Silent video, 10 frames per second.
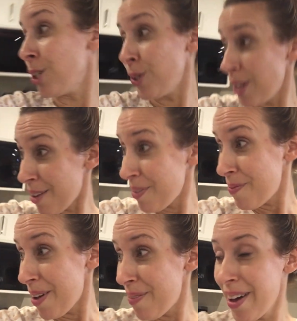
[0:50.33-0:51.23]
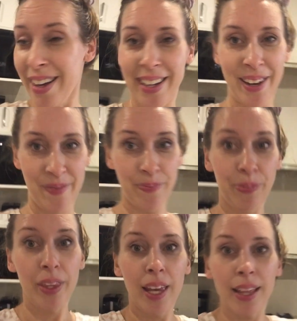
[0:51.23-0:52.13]
You love it, Baba? Yep.
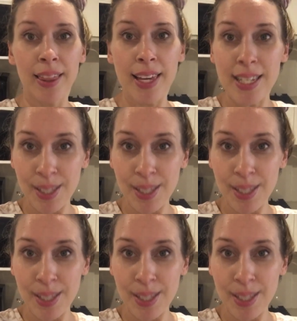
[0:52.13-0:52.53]
This